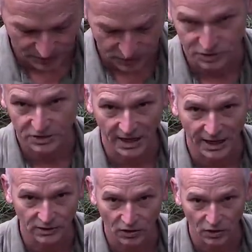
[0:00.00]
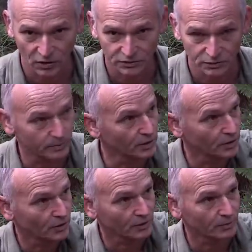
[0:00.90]
Just can't lock onto a
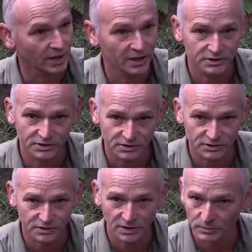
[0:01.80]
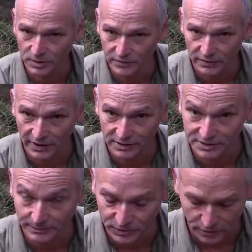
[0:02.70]
bird on a branch that's moving around
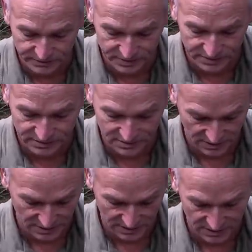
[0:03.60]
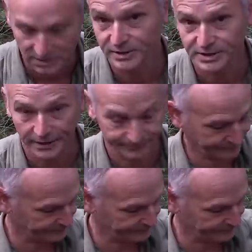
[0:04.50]
sometimes and you miss out.